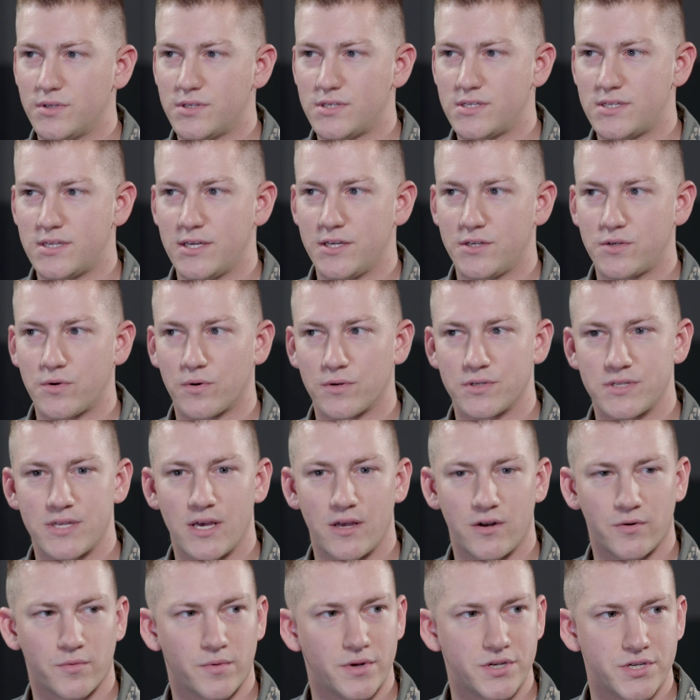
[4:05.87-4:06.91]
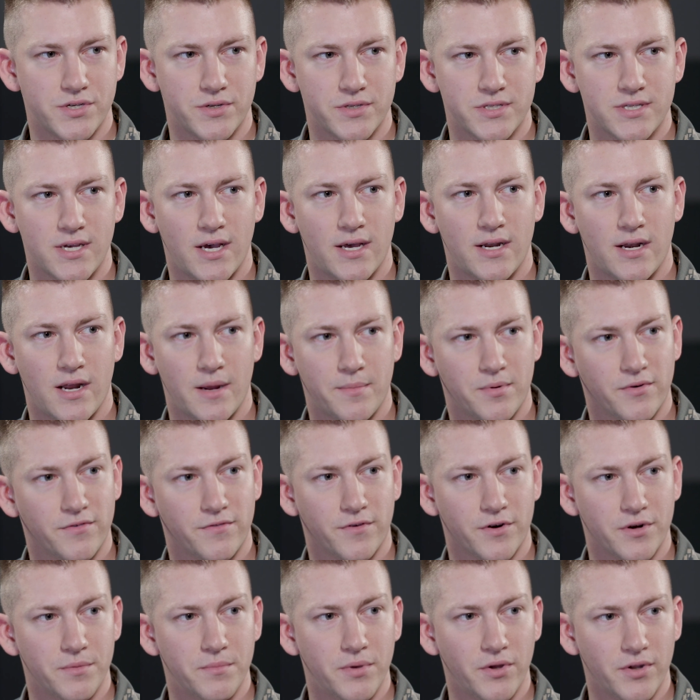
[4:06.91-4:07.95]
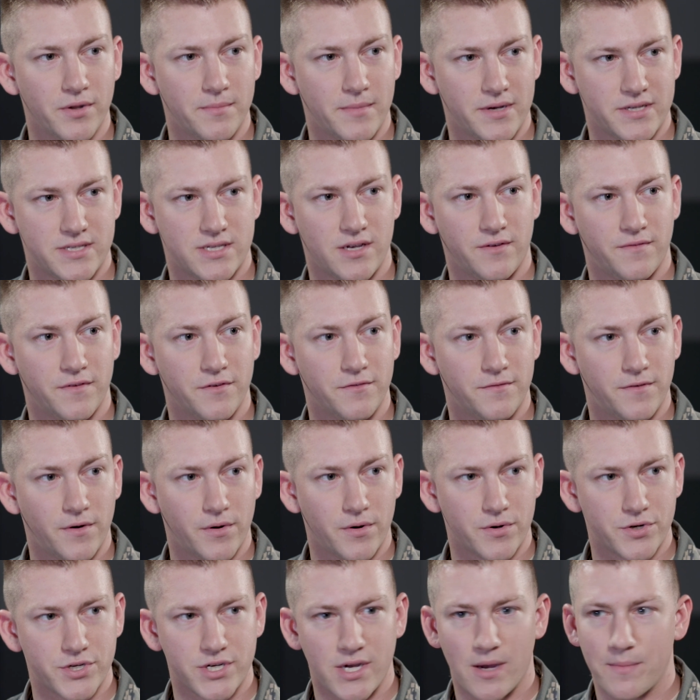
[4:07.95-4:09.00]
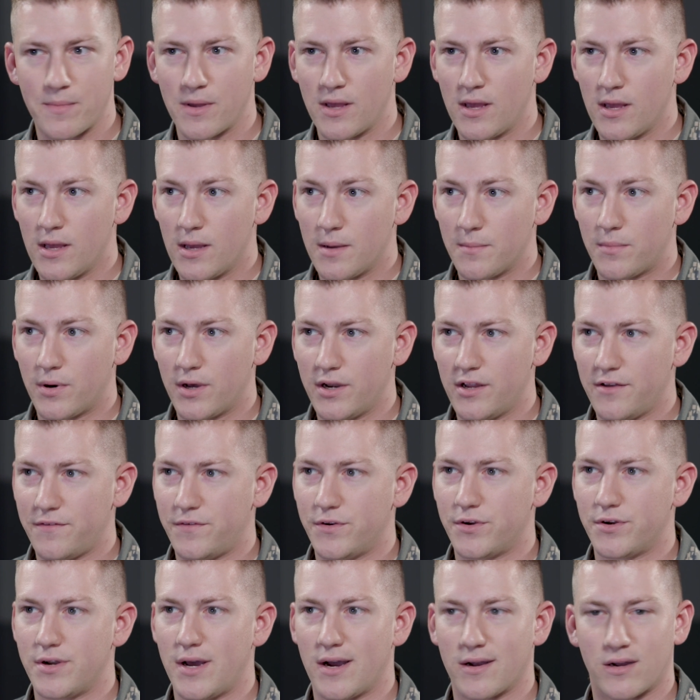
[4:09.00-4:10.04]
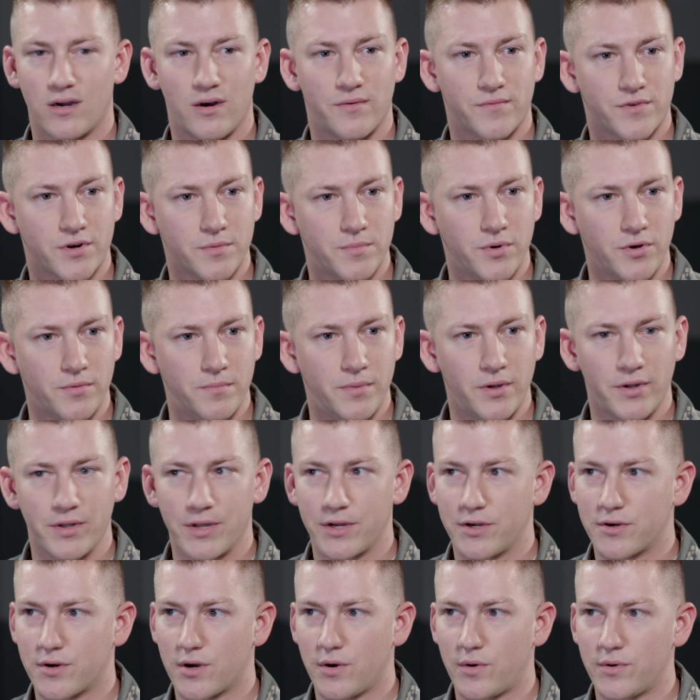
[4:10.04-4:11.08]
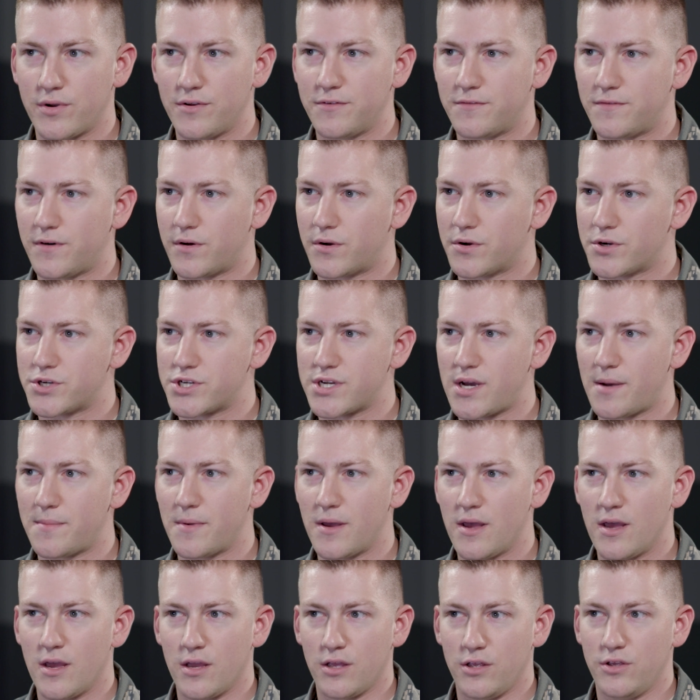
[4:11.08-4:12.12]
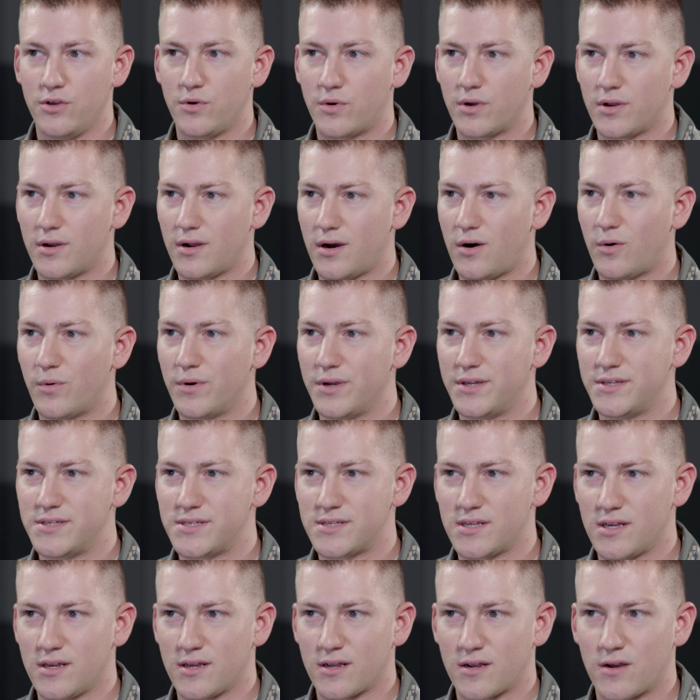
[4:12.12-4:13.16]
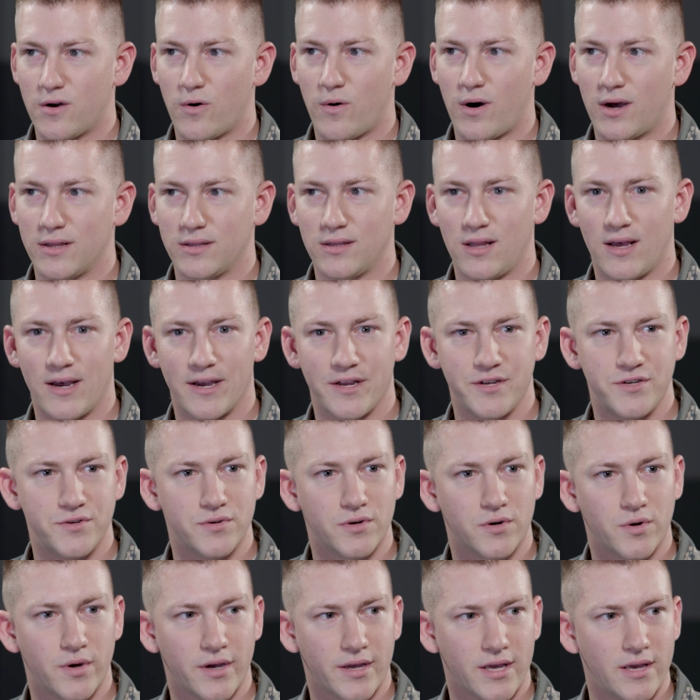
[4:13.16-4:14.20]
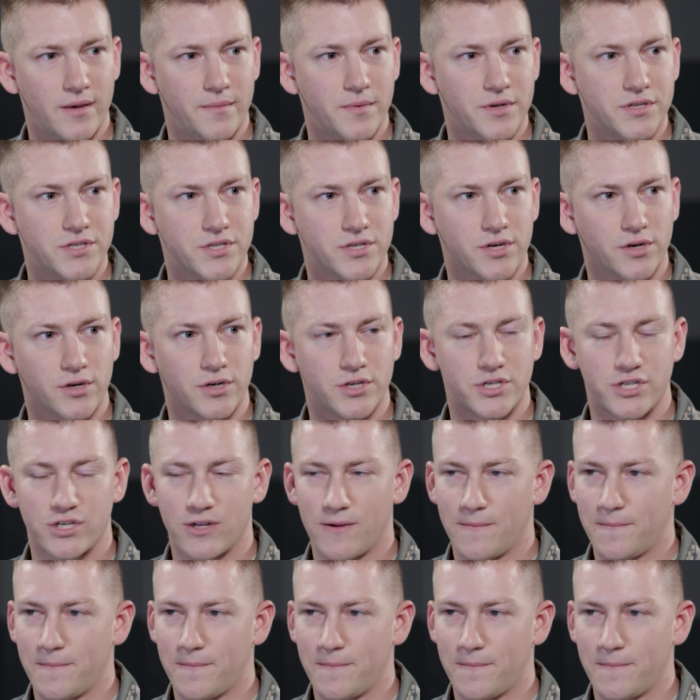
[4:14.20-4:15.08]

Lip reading: stay towards that original side, and I prefer to build it myself in Photoshop. But if you're not comfortable building your own in Photoshop, you can always go online, do a quick image search